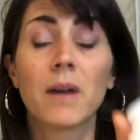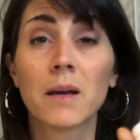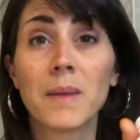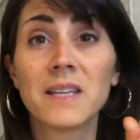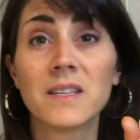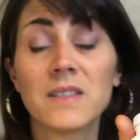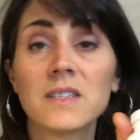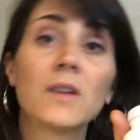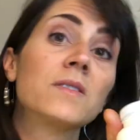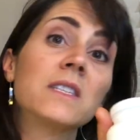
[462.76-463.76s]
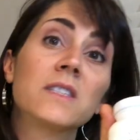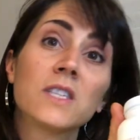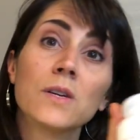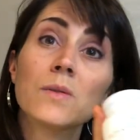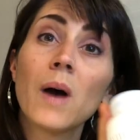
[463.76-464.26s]
Recommended dose is
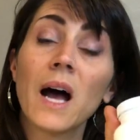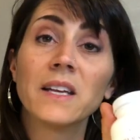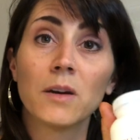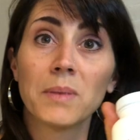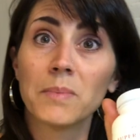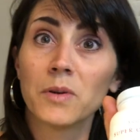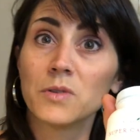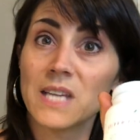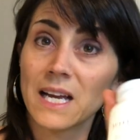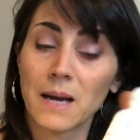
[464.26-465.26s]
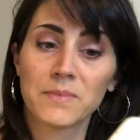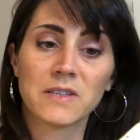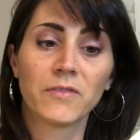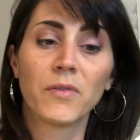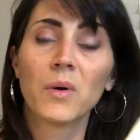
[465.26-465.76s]
two. I know people who take up
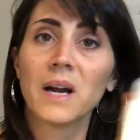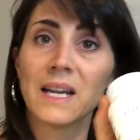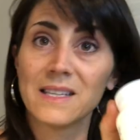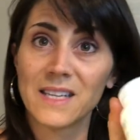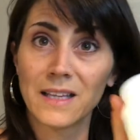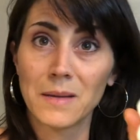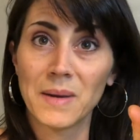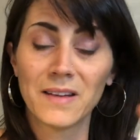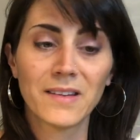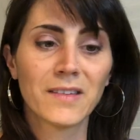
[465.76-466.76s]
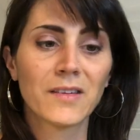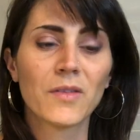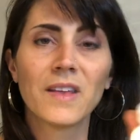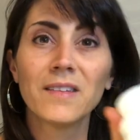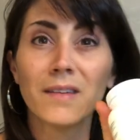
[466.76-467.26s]
to four on a daily basis. So
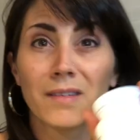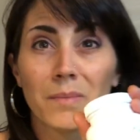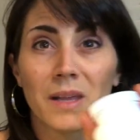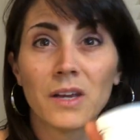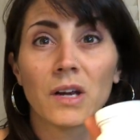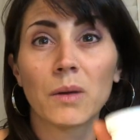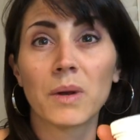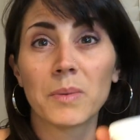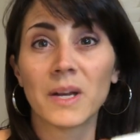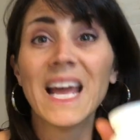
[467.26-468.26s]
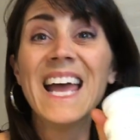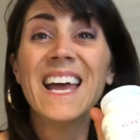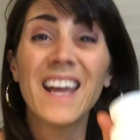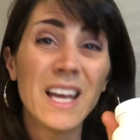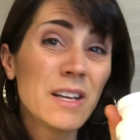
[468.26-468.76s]
this is something you're gonna to want to put
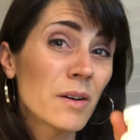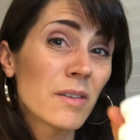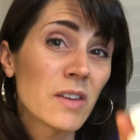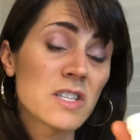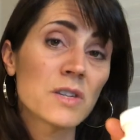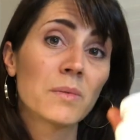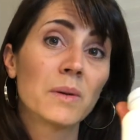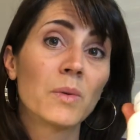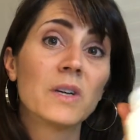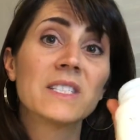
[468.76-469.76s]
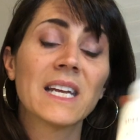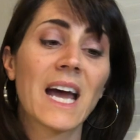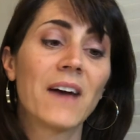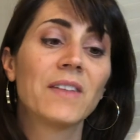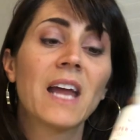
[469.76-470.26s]
in your essential rewards and
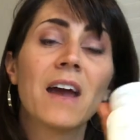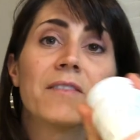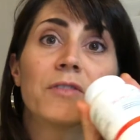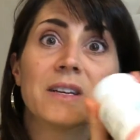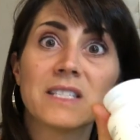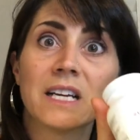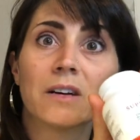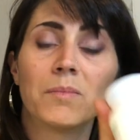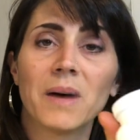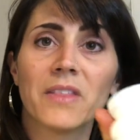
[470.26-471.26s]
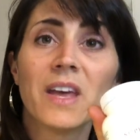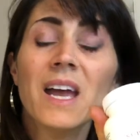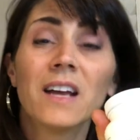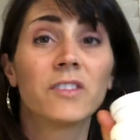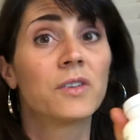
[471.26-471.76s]
have it every single month
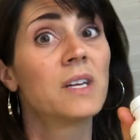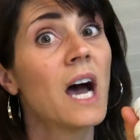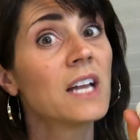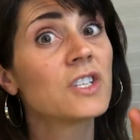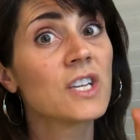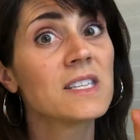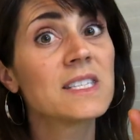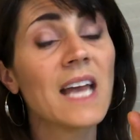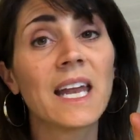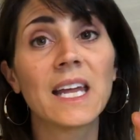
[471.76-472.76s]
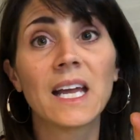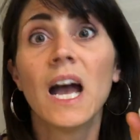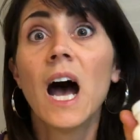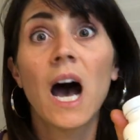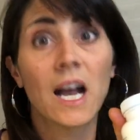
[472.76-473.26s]
because you're not just getting
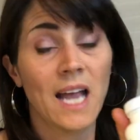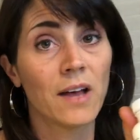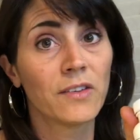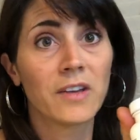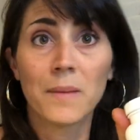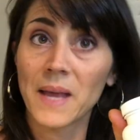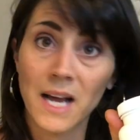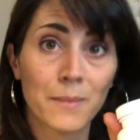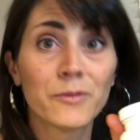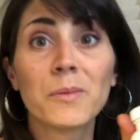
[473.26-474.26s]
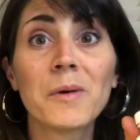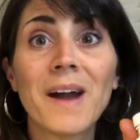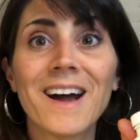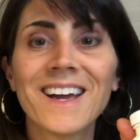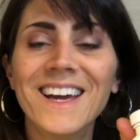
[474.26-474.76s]
a calcium that comes from a rock